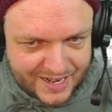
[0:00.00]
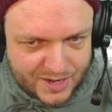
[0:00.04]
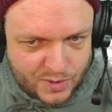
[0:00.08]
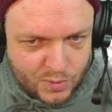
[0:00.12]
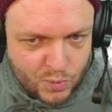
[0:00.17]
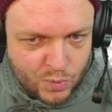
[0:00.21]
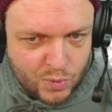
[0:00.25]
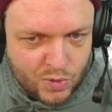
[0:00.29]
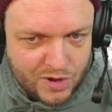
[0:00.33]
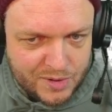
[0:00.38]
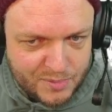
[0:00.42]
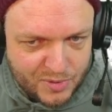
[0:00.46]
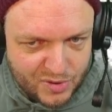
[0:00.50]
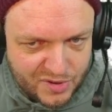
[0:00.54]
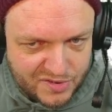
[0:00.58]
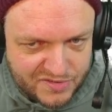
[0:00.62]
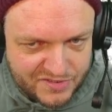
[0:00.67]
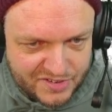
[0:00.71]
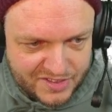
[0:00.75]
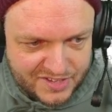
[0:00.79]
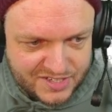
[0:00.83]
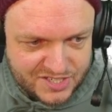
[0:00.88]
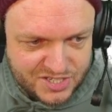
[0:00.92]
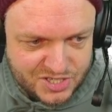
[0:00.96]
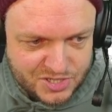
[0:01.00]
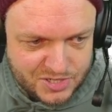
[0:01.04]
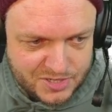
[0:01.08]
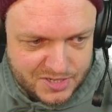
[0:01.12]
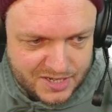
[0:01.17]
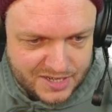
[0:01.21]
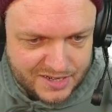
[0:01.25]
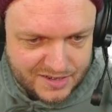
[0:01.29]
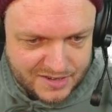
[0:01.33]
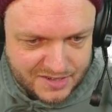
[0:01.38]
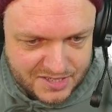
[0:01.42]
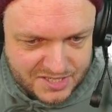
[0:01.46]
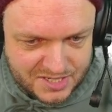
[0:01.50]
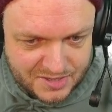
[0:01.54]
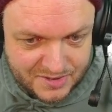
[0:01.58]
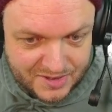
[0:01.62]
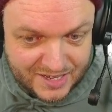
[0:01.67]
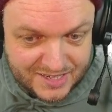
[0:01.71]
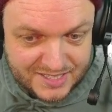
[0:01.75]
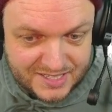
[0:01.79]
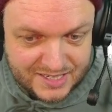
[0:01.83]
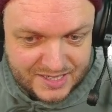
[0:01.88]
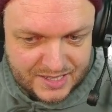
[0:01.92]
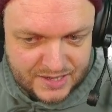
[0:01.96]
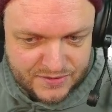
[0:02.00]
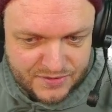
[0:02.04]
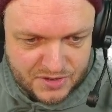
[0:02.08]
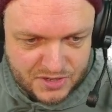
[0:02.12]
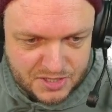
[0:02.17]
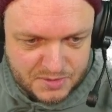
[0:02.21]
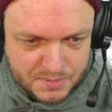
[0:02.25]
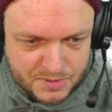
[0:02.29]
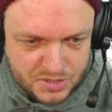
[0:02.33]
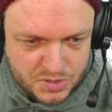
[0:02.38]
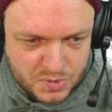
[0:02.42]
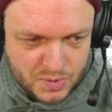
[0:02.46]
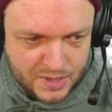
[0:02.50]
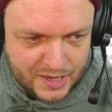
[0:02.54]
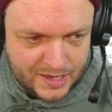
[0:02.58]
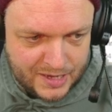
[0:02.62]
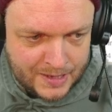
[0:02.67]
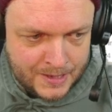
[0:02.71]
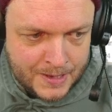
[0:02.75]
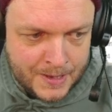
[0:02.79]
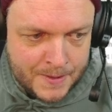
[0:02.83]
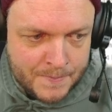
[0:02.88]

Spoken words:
1 more for this trigger, so that's the difference between